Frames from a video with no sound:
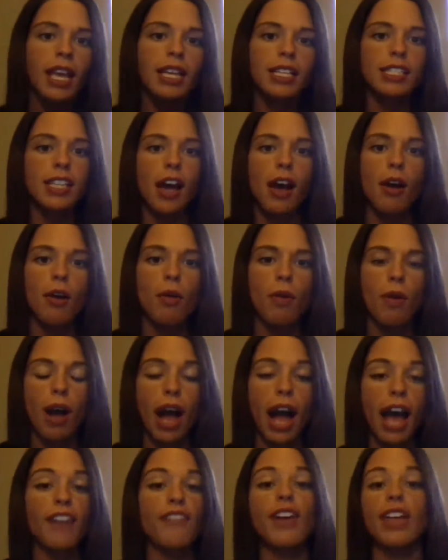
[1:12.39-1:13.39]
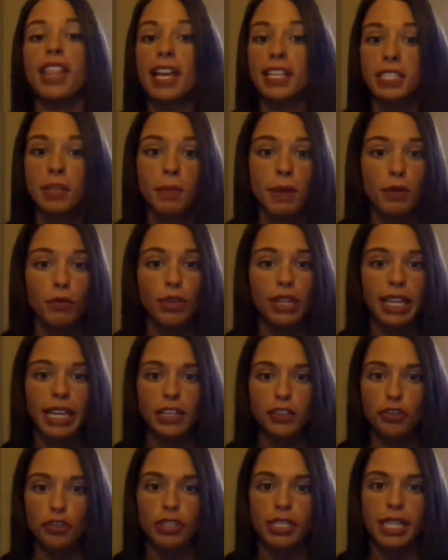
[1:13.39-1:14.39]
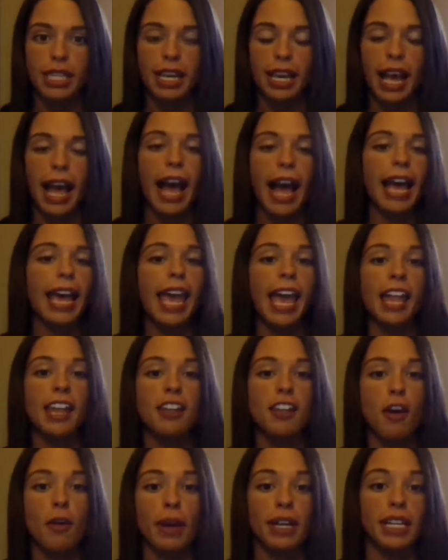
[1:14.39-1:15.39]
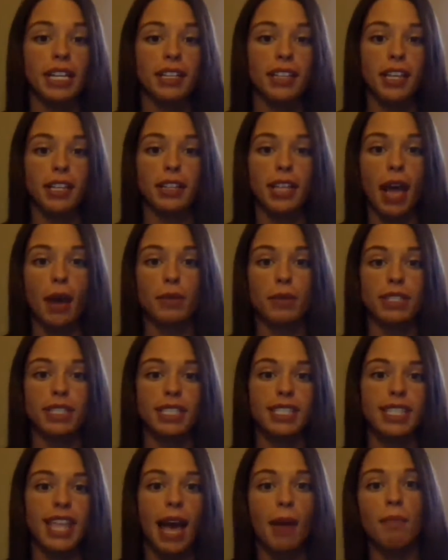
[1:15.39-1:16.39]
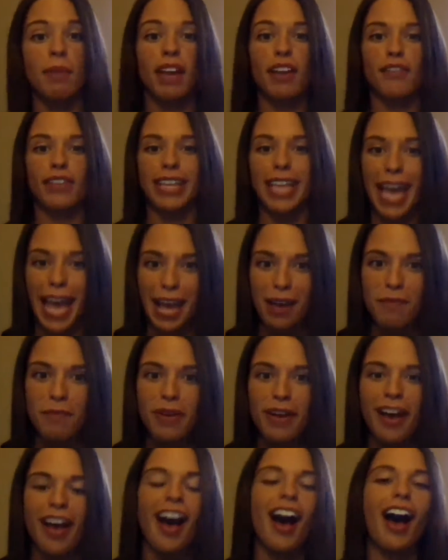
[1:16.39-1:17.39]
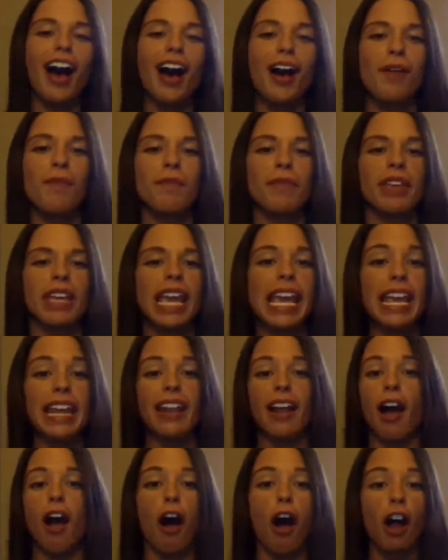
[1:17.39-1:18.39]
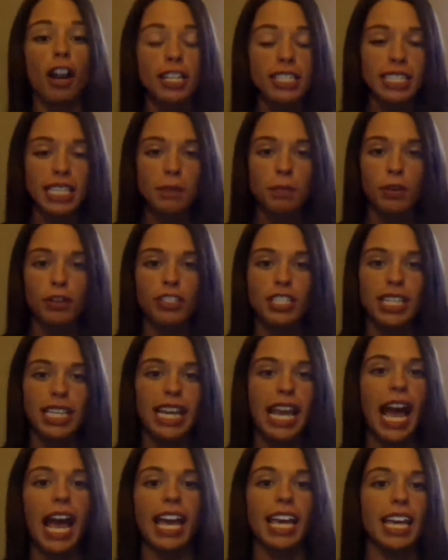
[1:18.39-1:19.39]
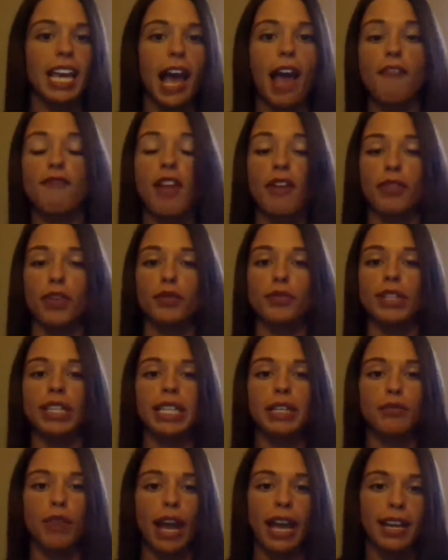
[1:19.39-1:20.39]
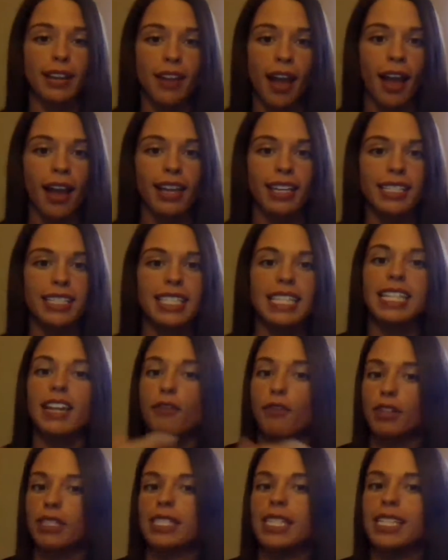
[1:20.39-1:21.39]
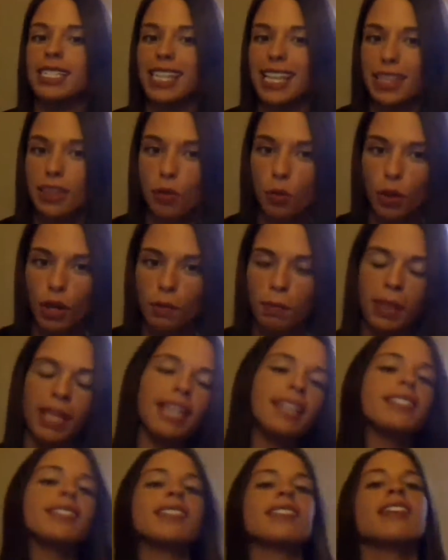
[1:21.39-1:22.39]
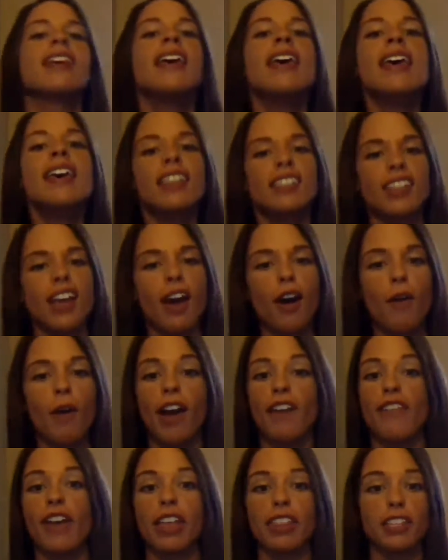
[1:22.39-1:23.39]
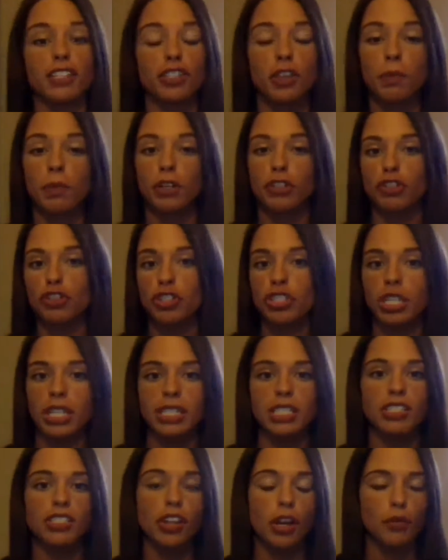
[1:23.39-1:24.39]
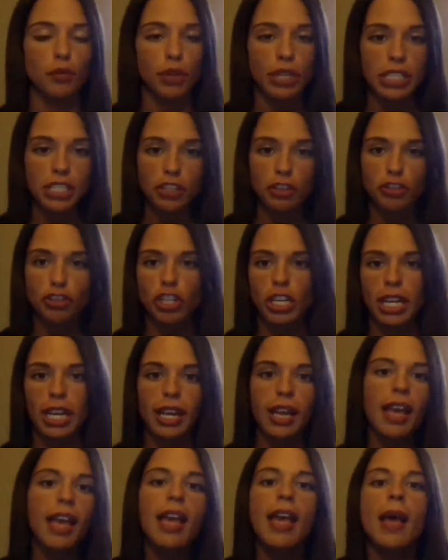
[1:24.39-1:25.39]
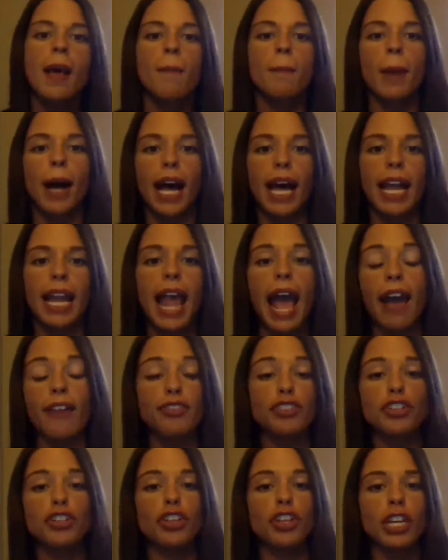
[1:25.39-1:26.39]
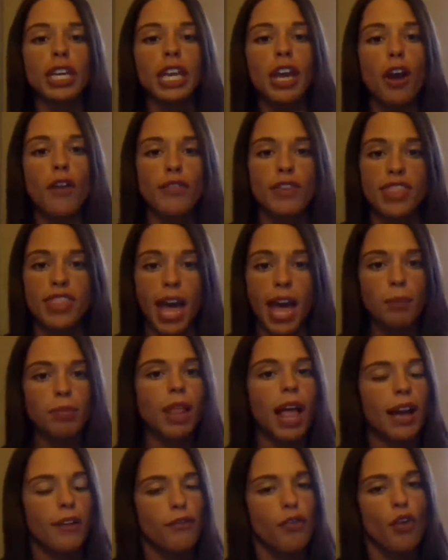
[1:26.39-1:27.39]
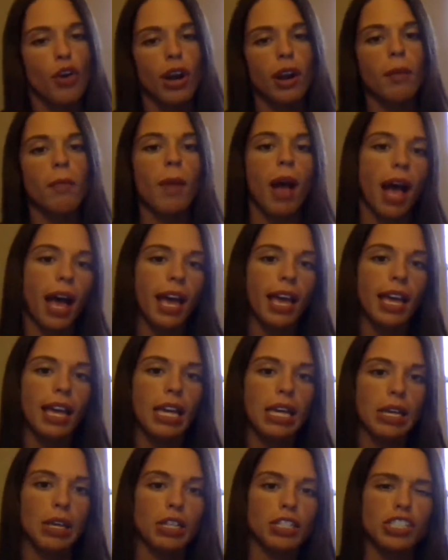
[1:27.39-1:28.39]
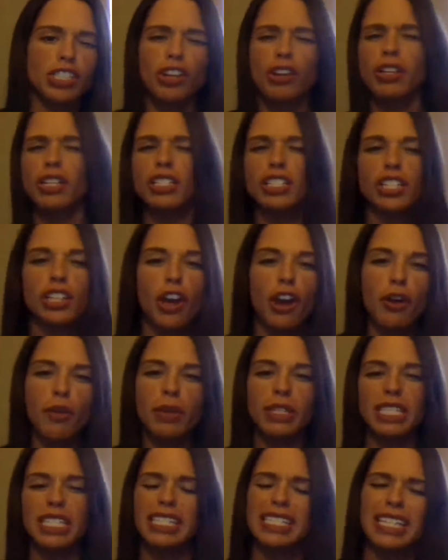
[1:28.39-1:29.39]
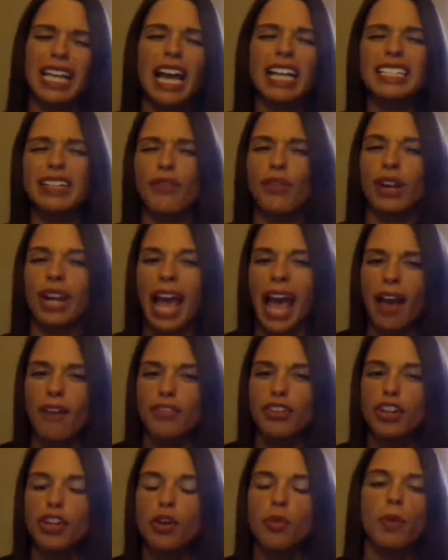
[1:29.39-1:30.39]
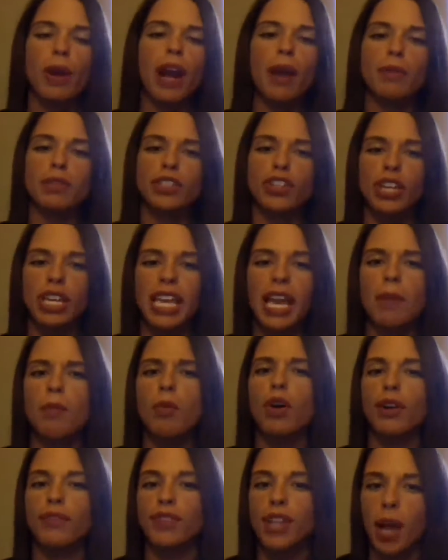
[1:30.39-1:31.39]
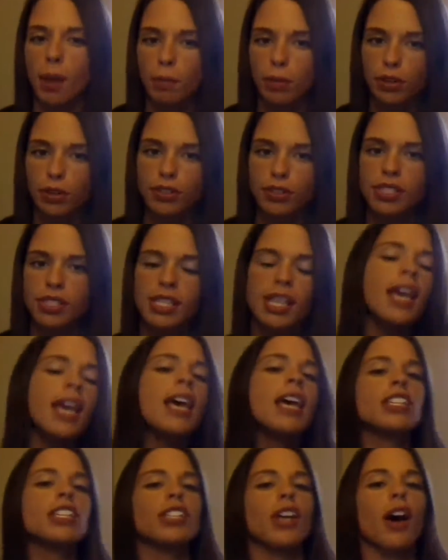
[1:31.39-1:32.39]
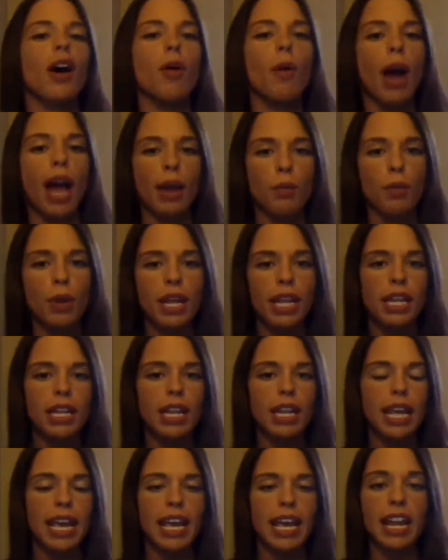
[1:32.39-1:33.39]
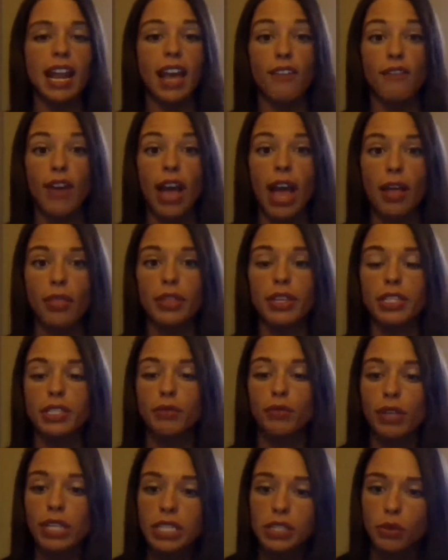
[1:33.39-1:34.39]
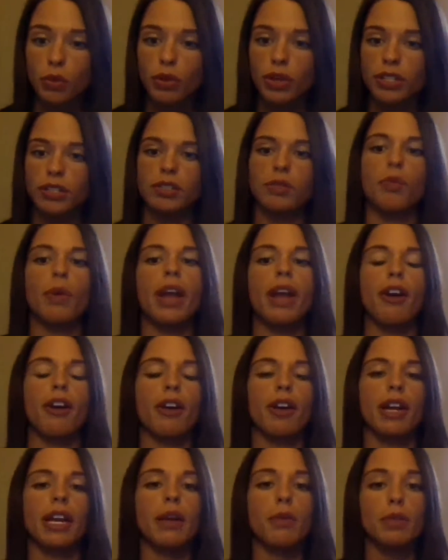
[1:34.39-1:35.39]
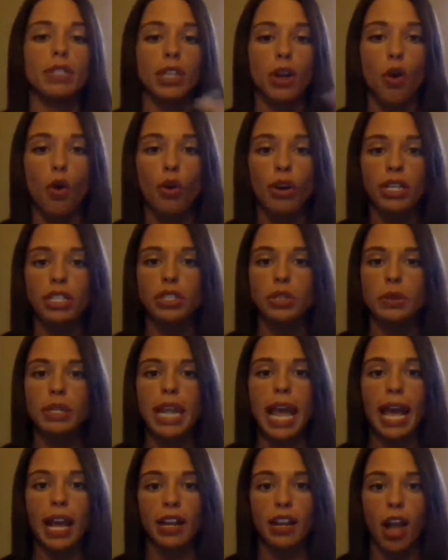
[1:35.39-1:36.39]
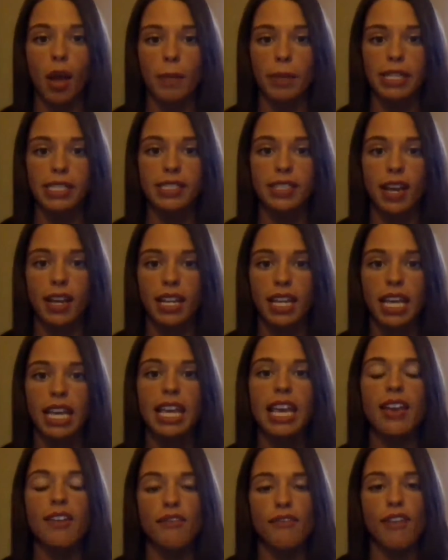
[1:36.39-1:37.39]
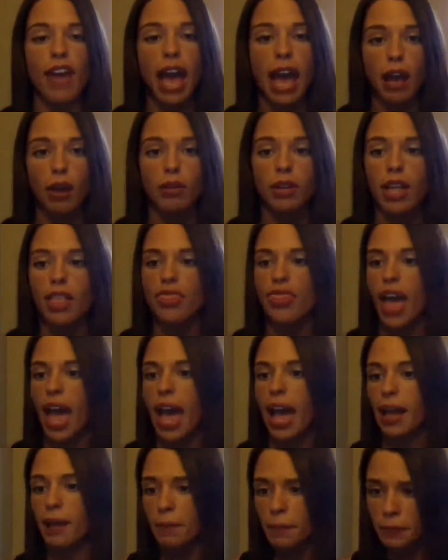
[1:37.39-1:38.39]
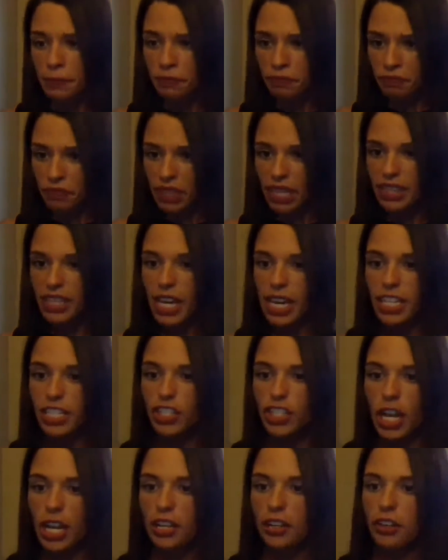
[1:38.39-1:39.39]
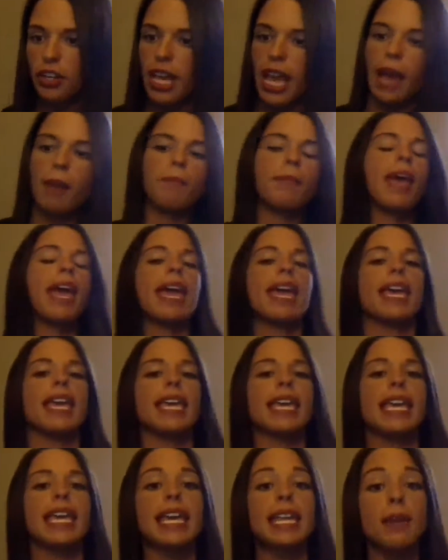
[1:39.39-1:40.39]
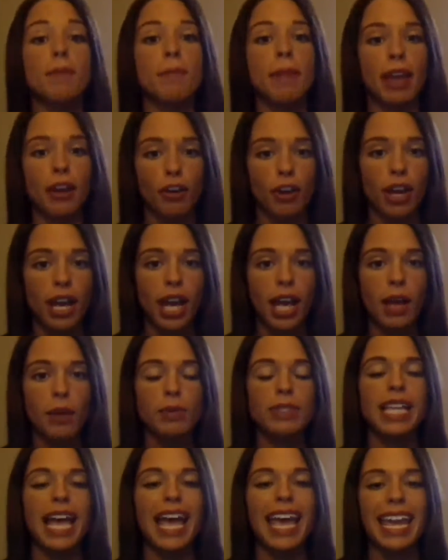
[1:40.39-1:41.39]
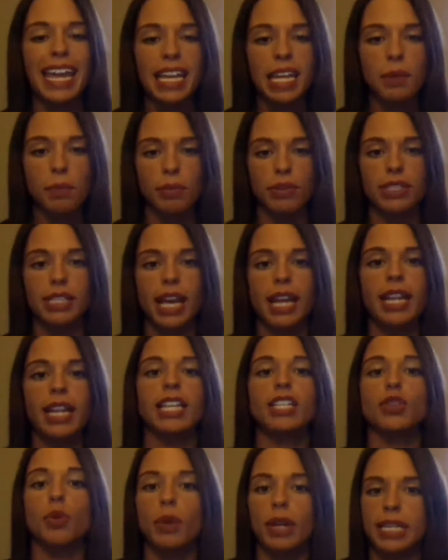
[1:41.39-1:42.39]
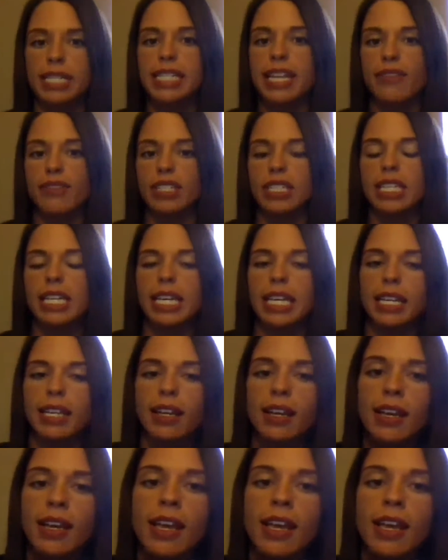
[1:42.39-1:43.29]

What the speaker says: So I found that to be really interesting. I had no idea that that was that big of a gap. And honestly, personally, I've never really recognized the differences in the workplace. So I found this super interesting to start researching. But after looking over that platform, I started to go into a different avenue where I was looking at more of numbers. So I went and I found this resource where it was according to an economic study. It found that the gender gap pay in America was at 80% in 2017.